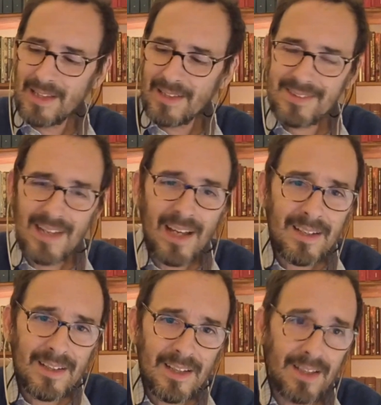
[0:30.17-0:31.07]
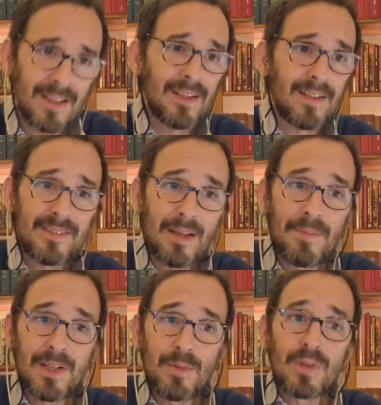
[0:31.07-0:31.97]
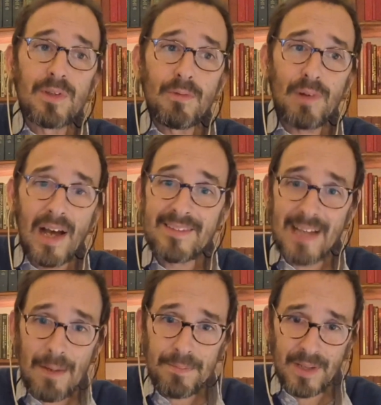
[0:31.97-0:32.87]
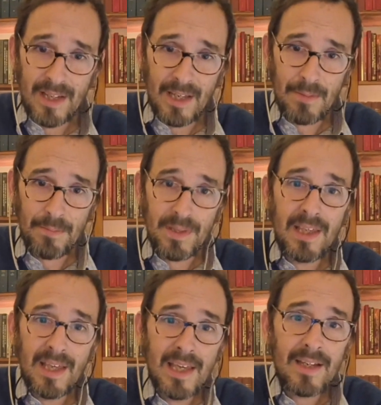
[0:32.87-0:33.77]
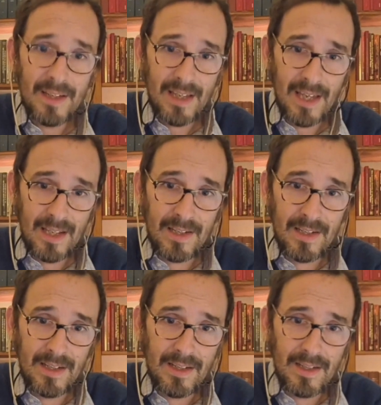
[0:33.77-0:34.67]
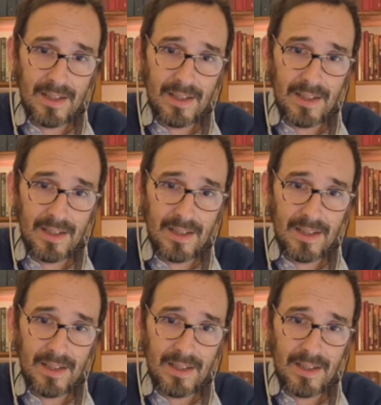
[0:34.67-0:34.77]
that suddenly somebody would rise up again, be here again.